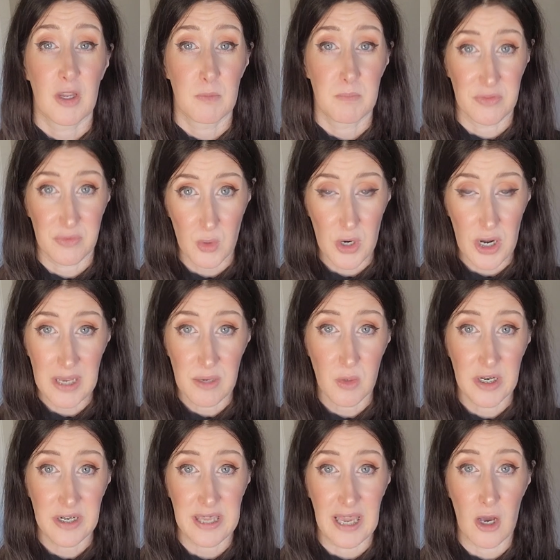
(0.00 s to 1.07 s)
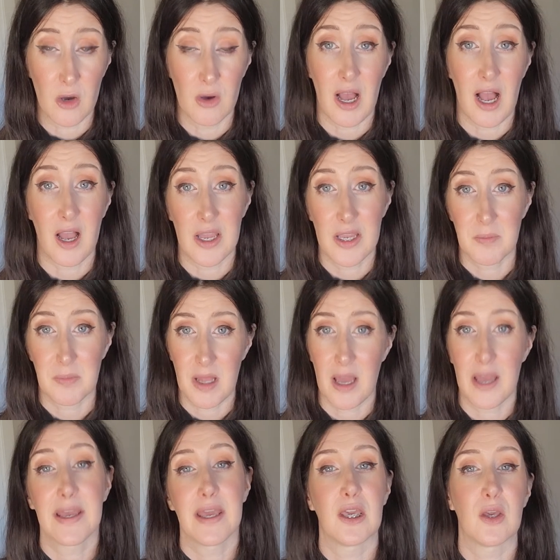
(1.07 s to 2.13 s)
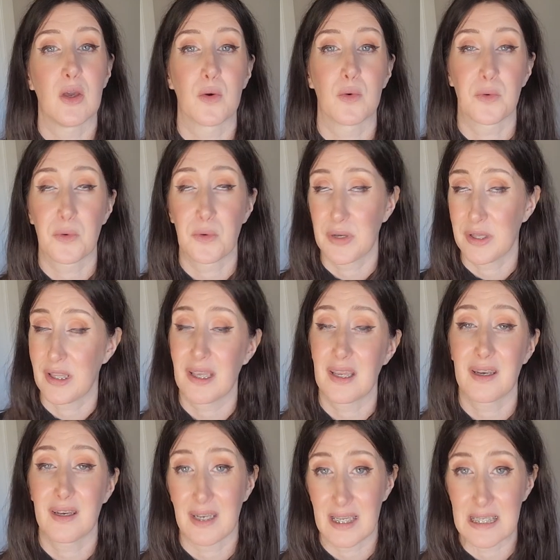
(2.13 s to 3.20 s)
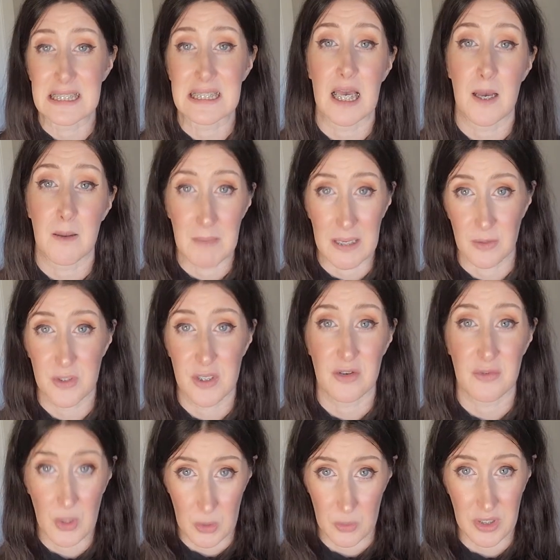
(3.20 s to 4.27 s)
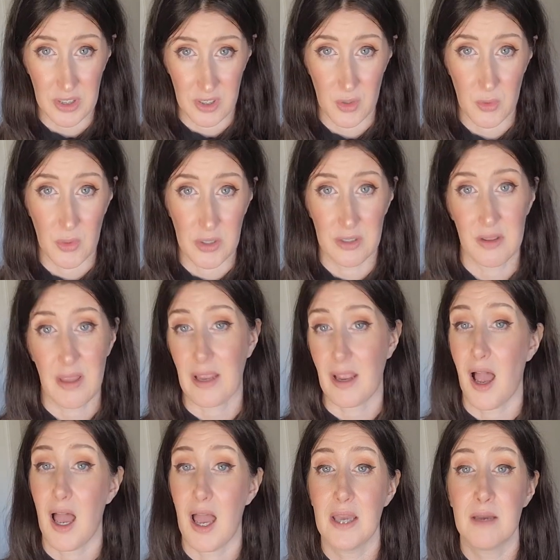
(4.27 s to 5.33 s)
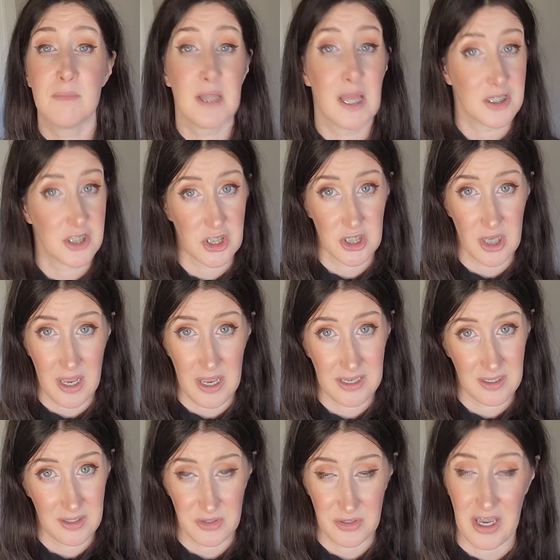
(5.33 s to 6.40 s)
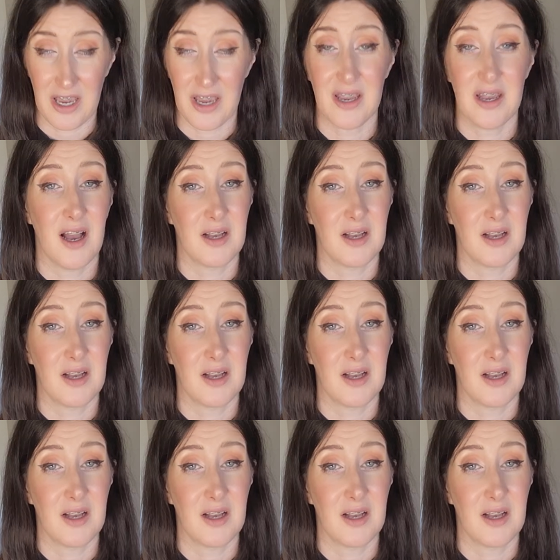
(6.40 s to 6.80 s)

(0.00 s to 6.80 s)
before I work out, I apply a really nice amount of coconut oil. Like, I am not shy, okay?